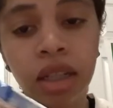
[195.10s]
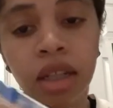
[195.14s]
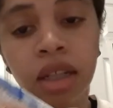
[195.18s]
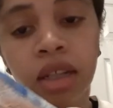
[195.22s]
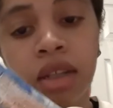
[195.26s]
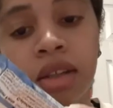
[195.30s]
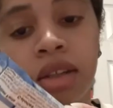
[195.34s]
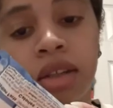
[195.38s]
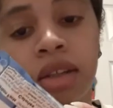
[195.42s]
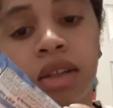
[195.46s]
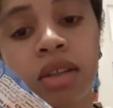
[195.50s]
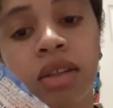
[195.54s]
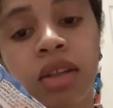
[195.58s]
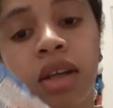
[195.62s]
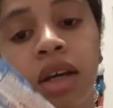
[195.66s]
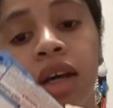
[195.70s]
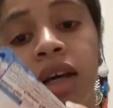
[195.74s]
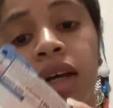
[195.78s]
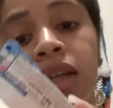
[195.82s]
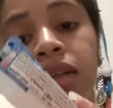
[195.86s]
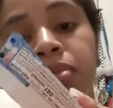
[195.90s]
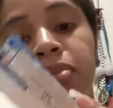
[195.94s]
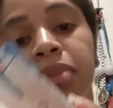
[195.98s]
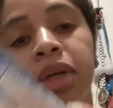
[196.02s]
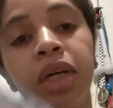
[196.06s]

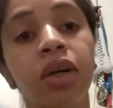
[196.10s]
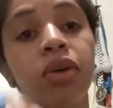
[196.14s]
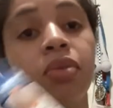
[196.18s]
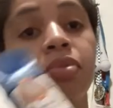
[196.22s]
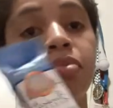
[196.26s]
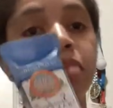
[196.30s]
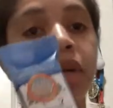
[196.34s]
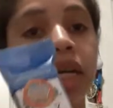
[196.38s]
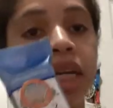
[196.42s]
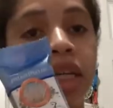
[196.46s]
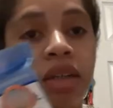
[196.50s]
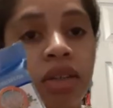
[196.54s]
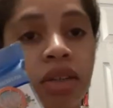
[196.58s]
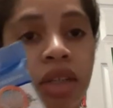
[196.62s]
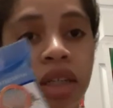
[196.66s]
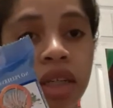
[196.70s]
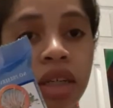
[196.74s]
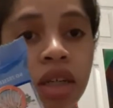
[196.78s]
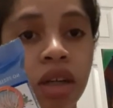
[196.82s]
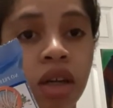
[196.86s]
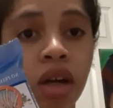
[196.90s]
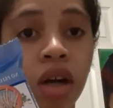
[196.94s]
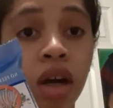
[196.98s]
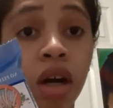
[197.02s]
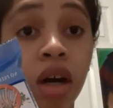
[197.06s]
Sun Belt Bakery.
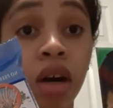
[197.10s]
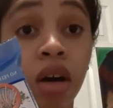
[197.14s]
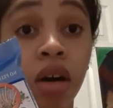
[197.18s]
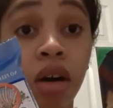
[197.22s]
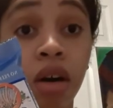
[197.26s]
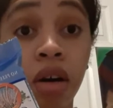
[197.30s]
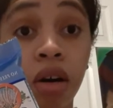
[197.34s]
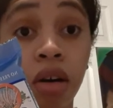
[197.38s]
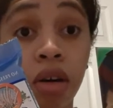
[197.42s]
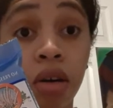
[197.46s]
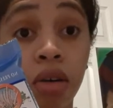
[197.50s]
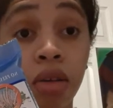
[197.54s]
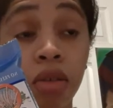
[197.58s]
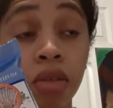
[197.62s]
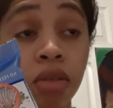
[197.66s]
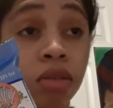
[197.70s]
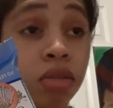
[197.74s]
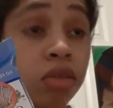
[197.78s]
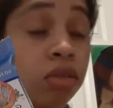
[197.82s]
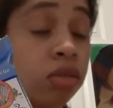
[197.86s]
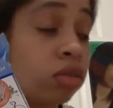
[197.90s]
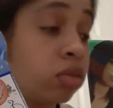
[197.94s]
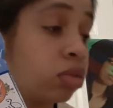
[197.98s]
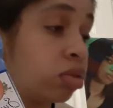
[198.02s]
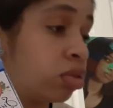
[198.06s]
Oh,
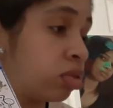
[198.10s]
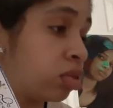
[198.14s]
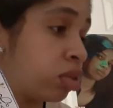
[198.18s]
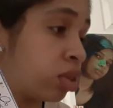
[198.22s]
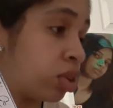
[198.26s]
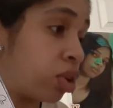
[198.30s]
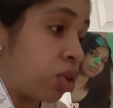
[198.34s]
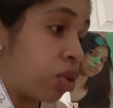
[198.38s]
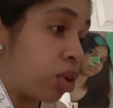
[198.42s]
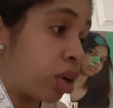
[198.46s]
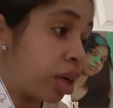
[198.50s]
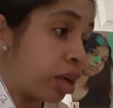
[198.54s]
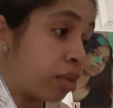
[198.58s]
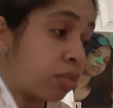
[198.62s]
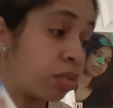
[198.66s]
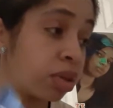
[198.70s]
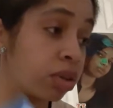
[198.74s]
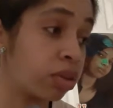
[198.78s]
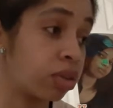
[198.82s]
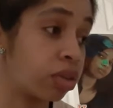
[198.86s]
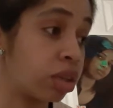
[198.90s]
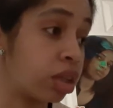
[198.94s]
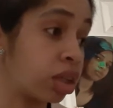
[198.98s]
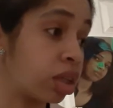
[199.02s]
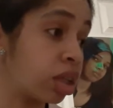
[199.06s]
Lord have
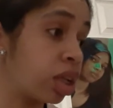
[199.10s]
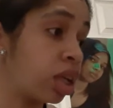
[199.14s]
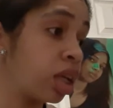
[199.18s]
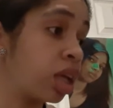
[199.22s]
mercy.